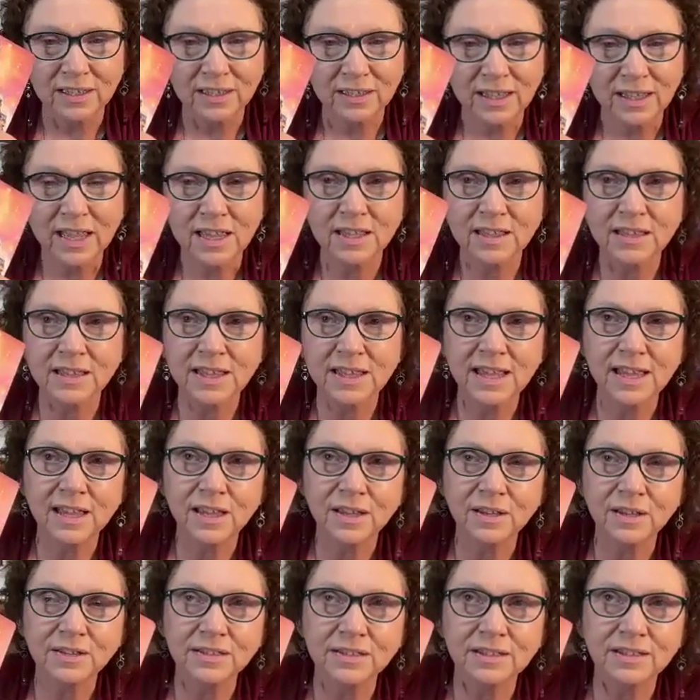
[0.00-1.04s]

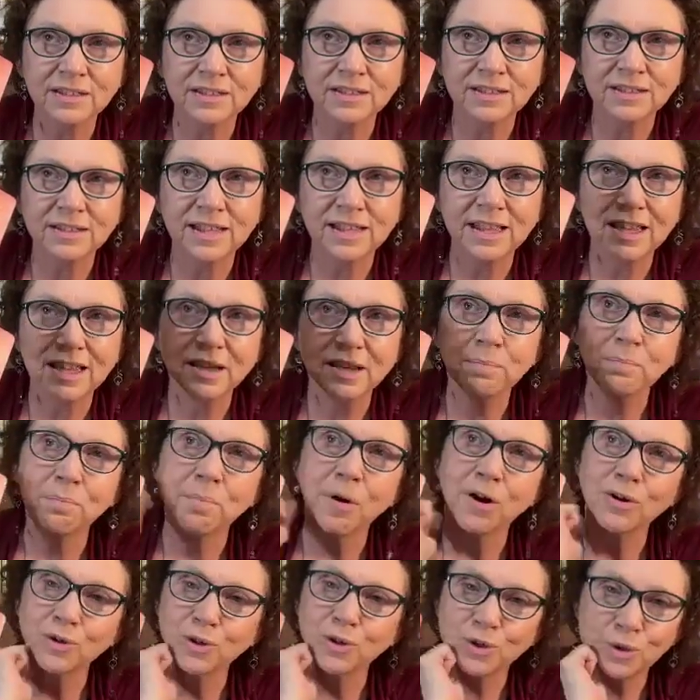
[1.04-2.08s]
They
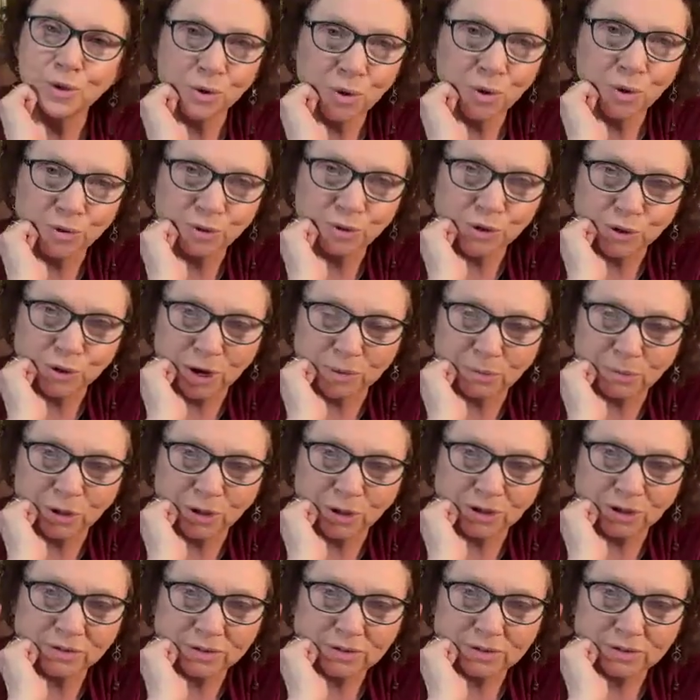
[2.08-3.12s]
march to their own
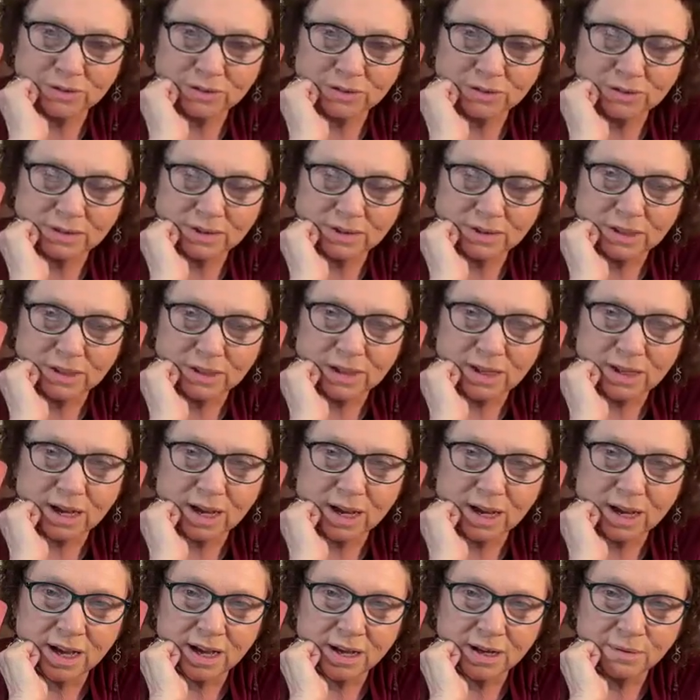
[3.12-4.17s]
drummer.
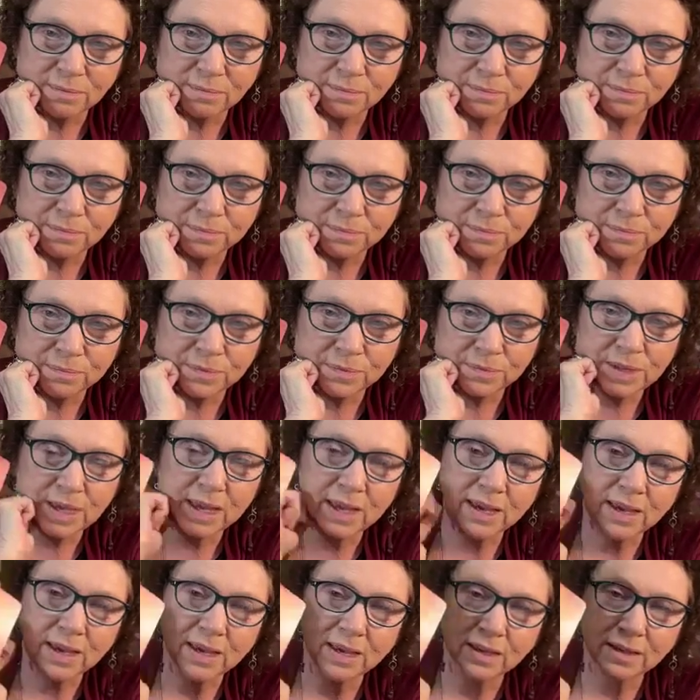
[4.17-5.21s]

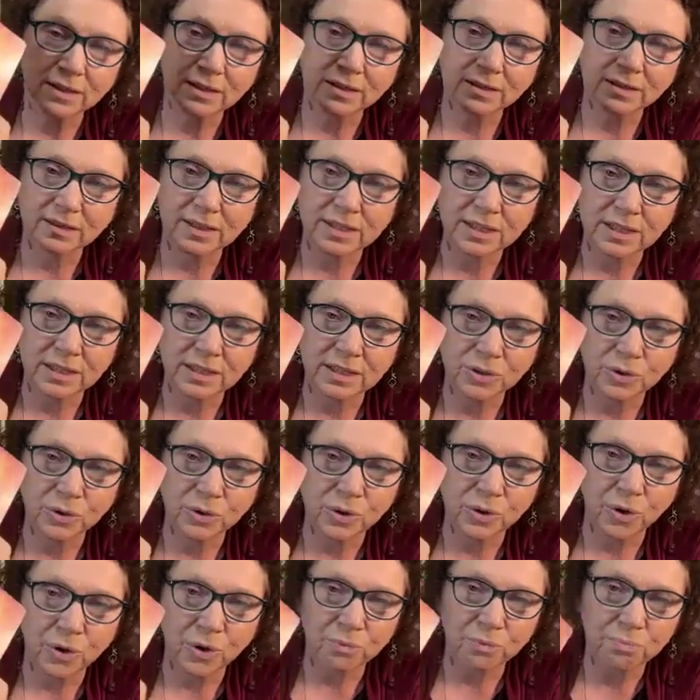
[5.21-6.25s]
They listen to
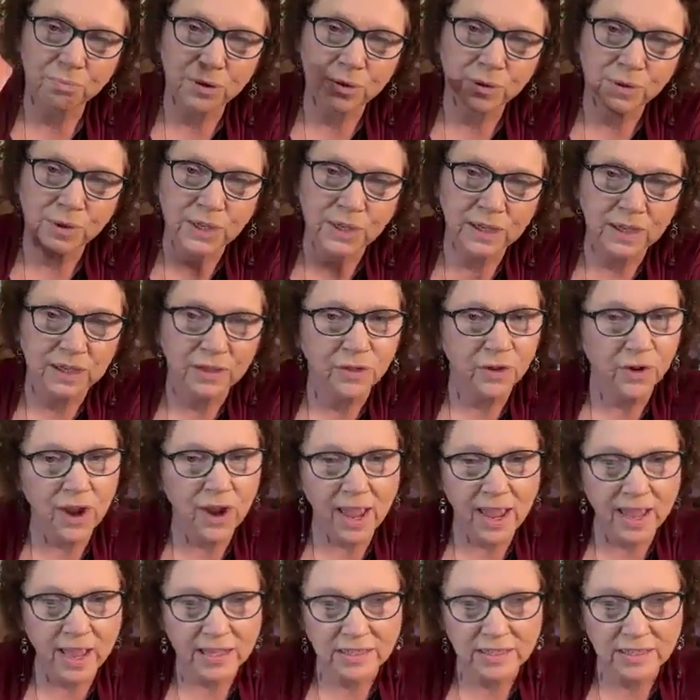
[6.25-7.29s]
their own music in their
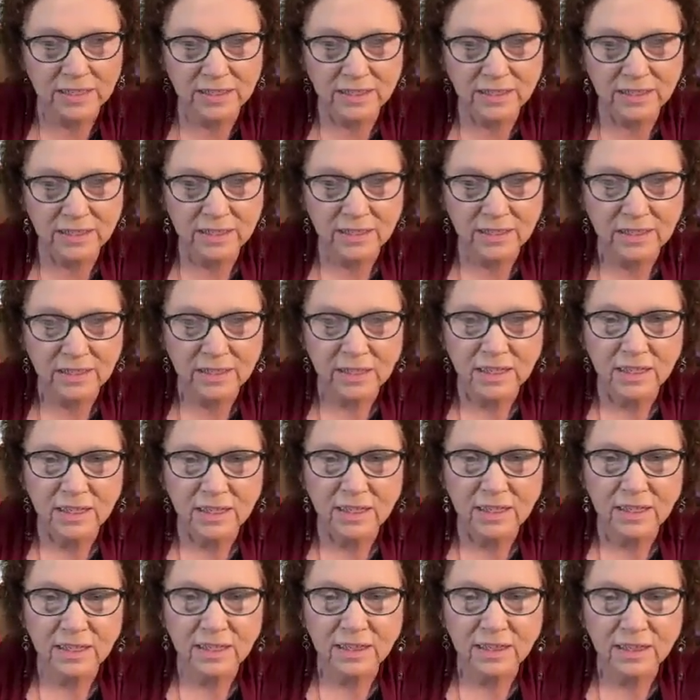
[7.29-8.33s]
head.
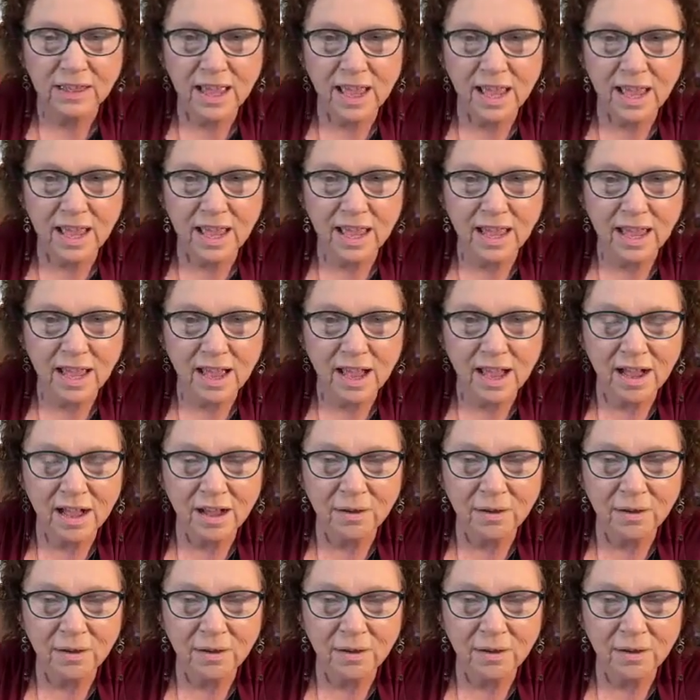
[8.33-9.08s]
They